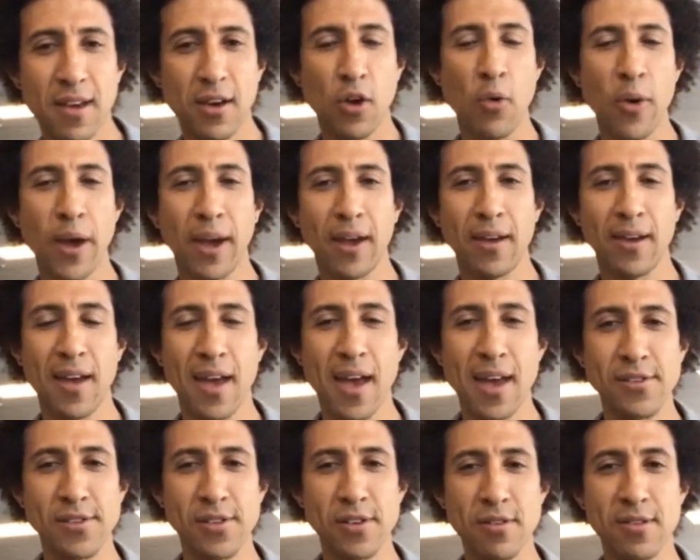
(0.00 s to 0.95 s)
quick
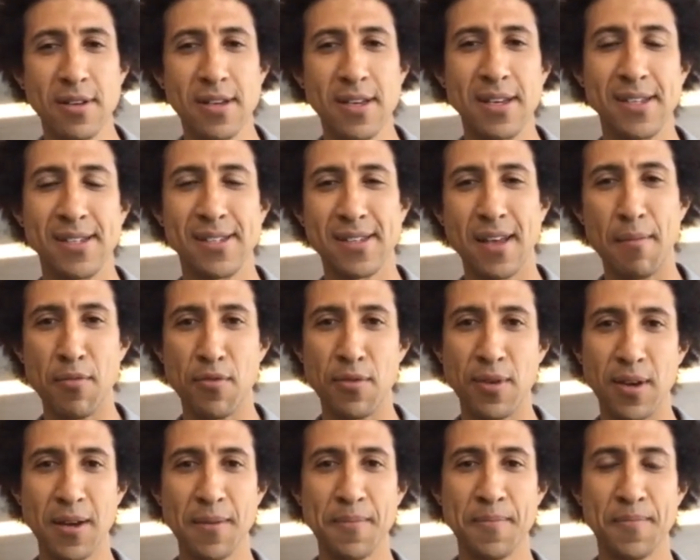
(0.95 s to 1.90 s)
and dirty
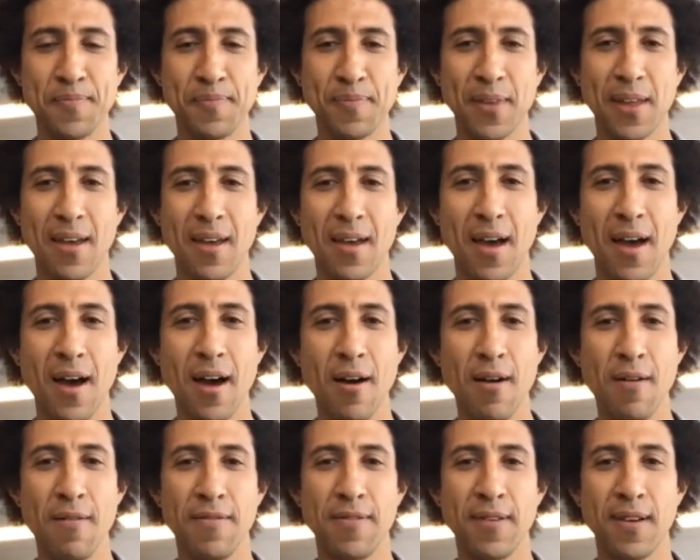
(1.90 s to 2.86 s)
summary
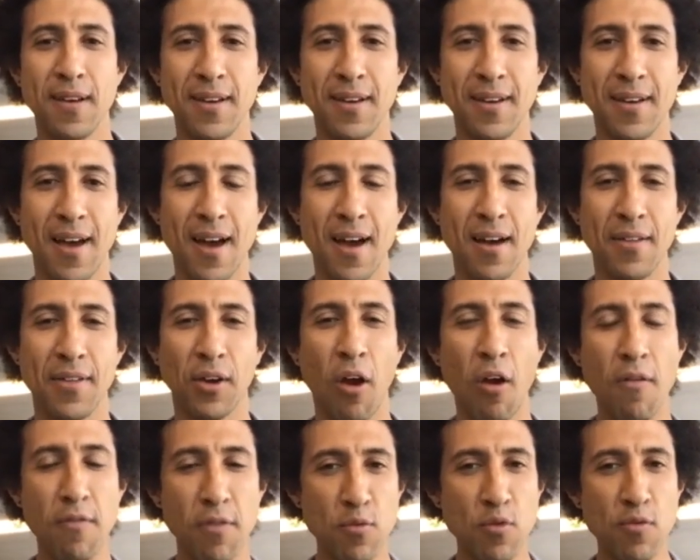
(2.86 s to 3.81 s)
of the
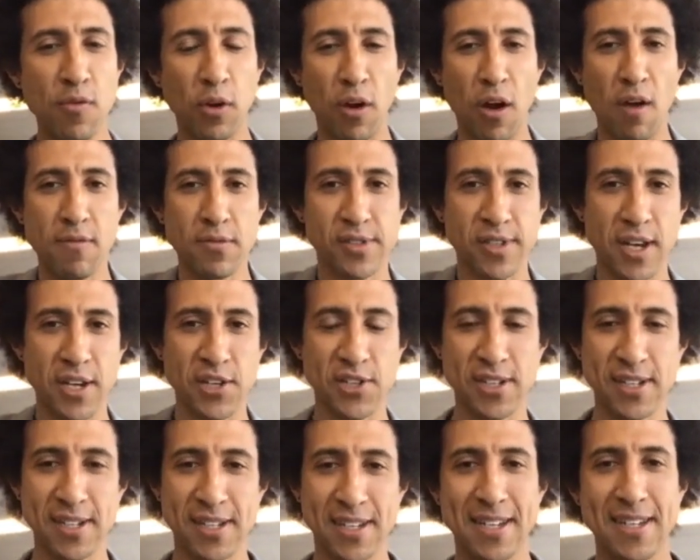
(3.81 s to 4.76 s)
carbon removal
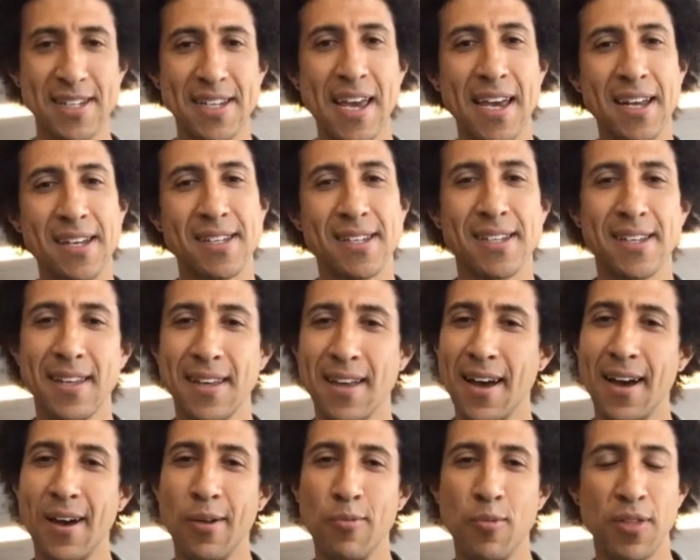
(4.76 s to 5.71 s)
conversation to date.
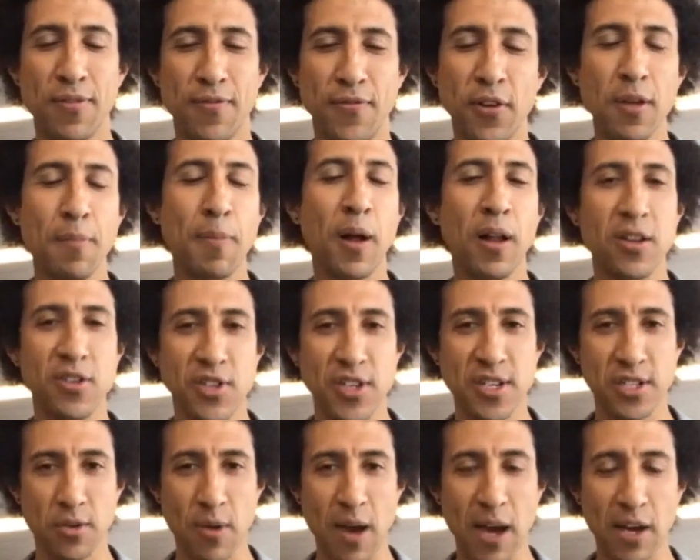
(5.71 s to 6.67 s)
With full
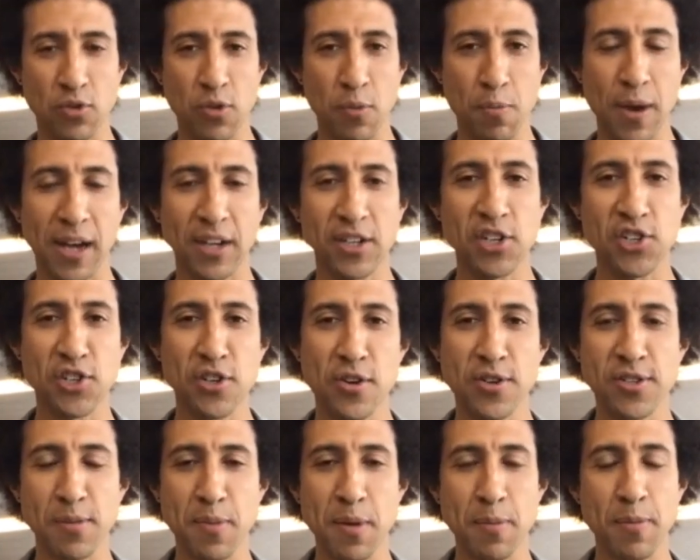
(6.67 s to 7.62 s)
apologies to actual
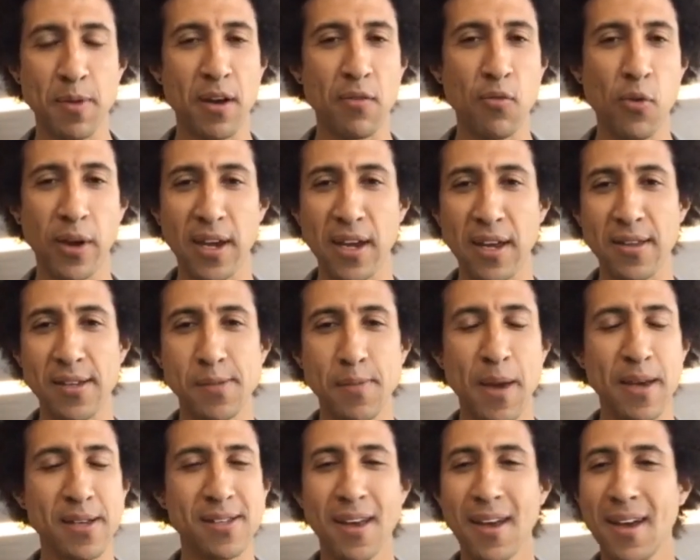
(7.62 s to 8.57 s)
practitioners and people that are working in the
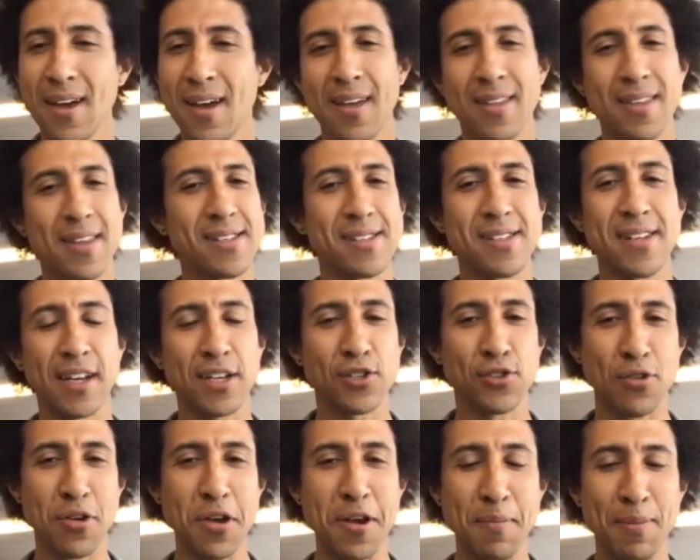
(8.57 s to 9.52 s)
space, this is an
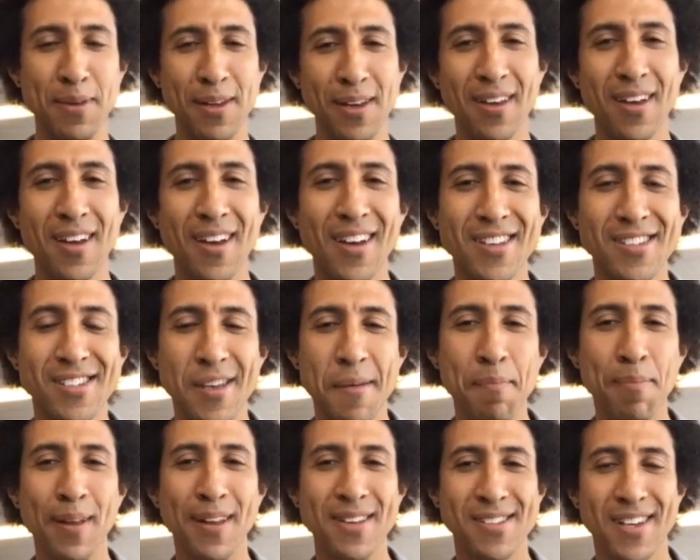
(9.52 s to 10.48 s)
extremely
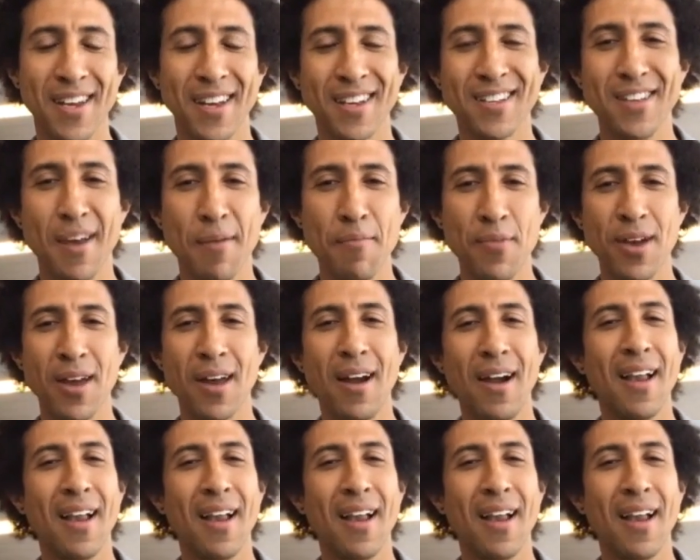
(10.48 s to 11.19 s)
simplistic summary.